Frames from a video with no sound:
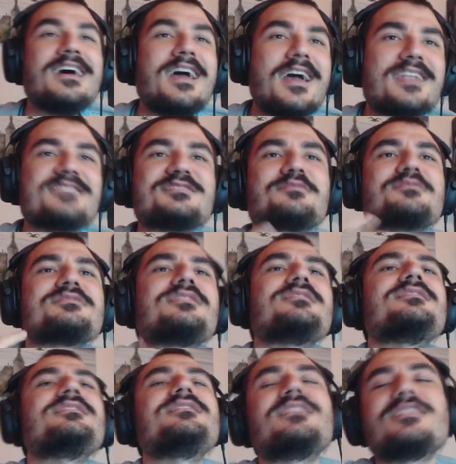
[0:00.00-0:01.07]
And as a
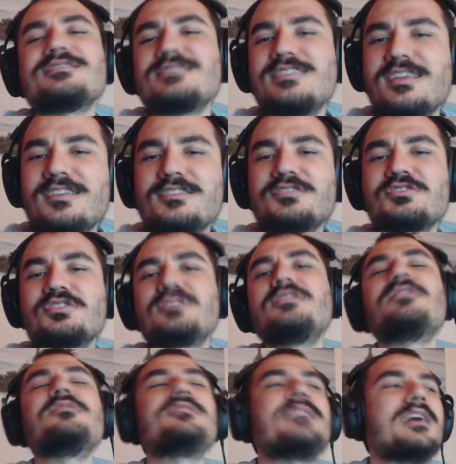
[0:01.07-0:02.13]
result, the dust needed should
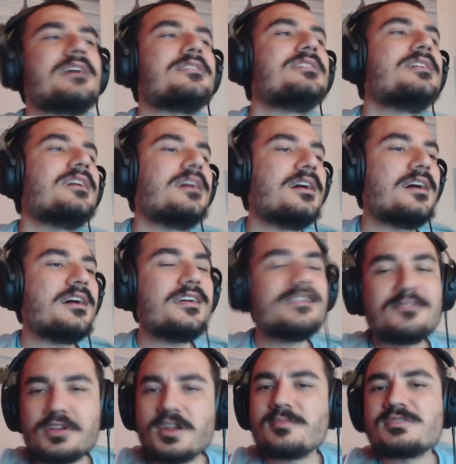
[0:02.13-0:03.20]
go down. Uh,
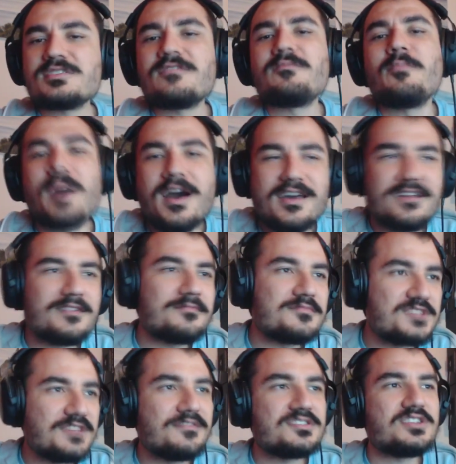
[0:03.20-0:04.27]
in terms of buying
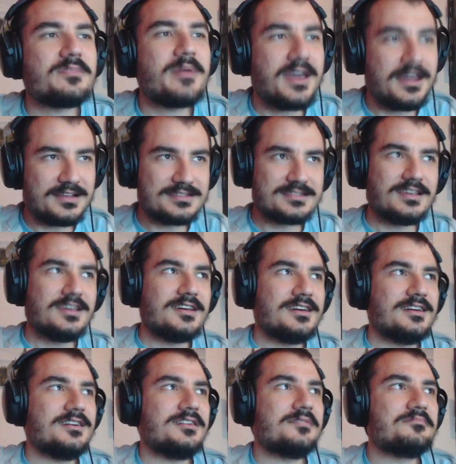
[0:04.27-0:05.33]
G V G packs,
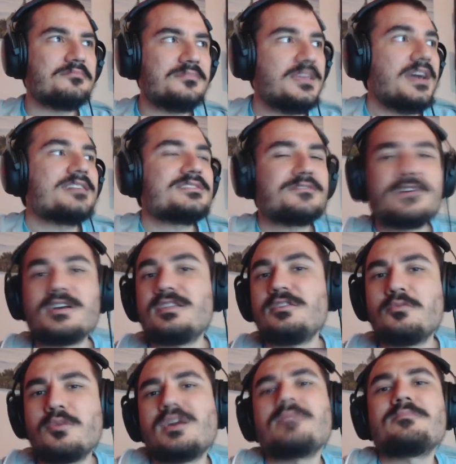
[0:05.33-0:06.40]
um, yeah, it's fun.
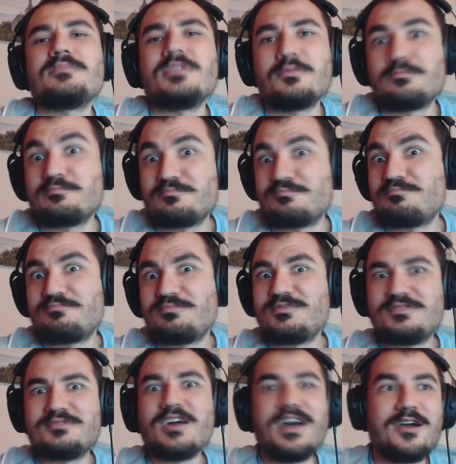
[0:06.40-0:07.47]
You want to, you,
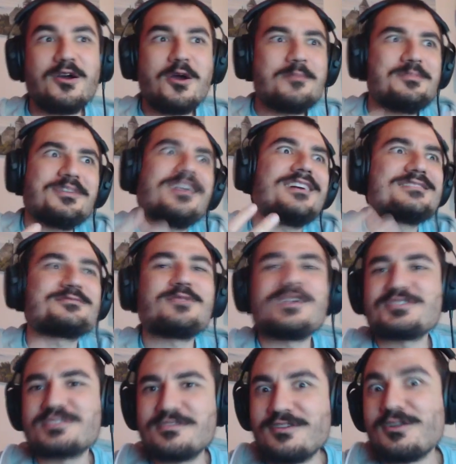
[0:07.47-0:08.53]
I hope you guys are
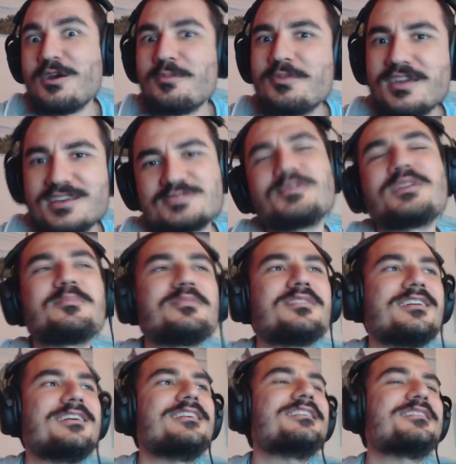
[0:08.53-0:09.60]
watching the video. I hope you guys want to
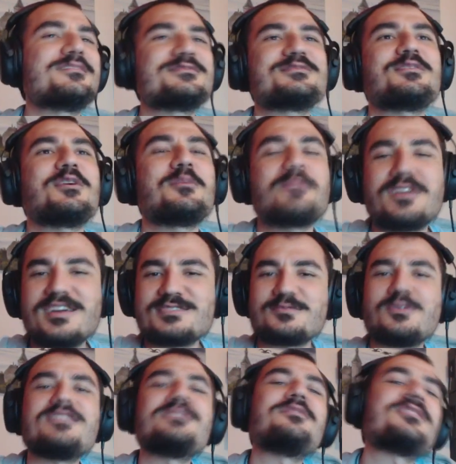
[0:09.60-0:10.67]
play Hearthstone. I hope you guys
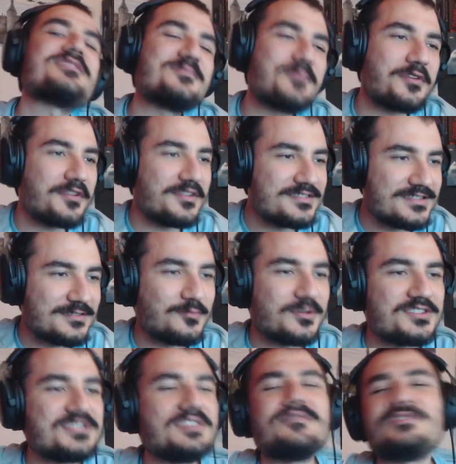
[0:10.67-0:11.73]
want to experience
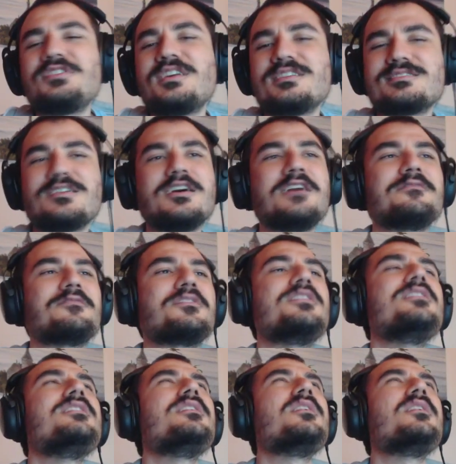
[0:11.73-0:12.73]
what G V G has to offer.